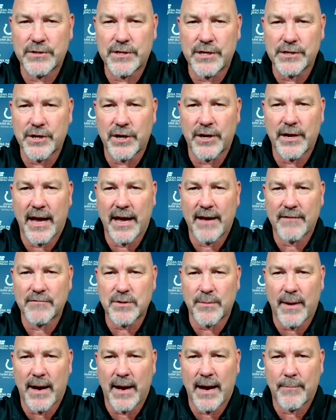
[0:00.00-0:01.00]
He's going to have
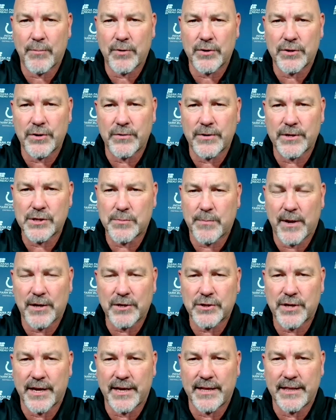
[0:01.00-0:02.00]
some opportunities,
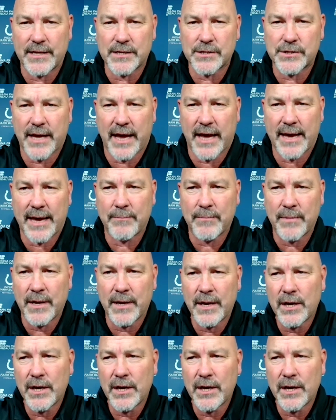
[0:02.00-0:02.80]
especially in this game.